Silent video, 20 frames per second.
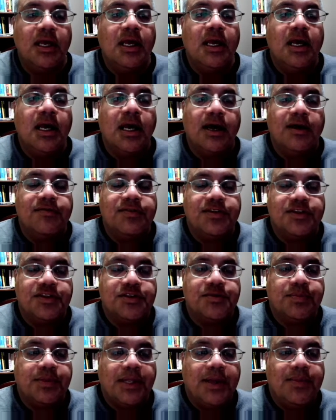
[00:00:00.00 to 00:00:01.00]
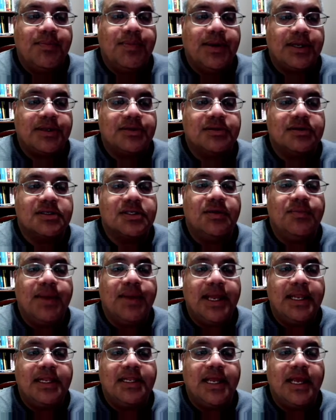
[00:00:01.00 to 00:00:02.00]
of the display pixels and
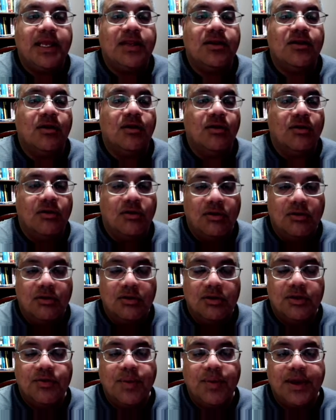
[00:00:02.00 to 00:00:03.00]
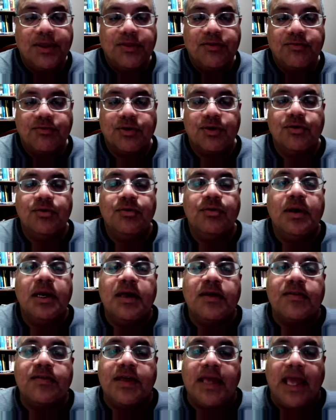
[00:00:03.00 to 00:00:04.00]
maintained all the way through
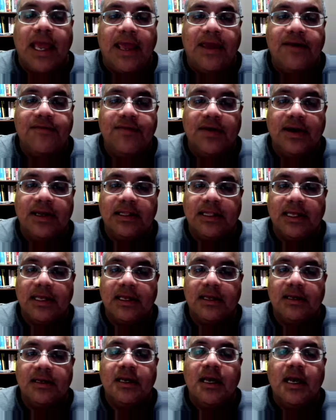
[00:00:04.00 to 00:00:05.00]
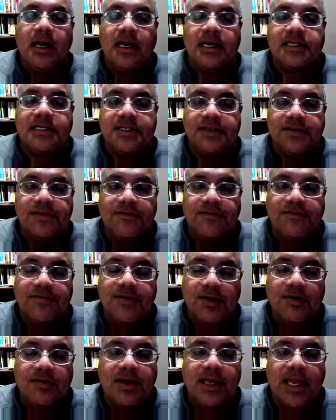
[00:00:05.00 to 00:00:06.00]
the A-PHY link until the
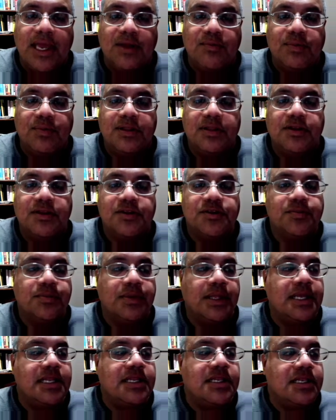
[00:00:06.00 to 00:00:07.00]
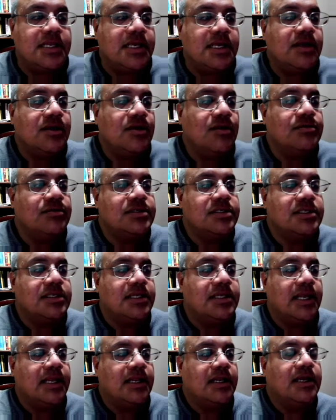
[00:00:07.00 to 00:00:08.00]
very end when the display decodes the
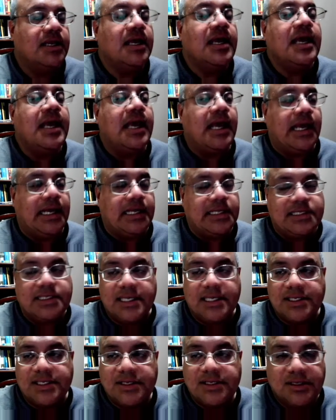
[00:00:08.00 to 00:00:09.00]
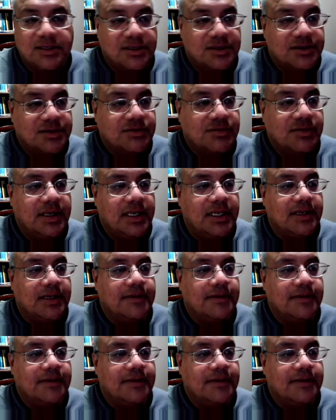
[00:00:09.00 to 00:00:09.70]
data and sends it to the screen.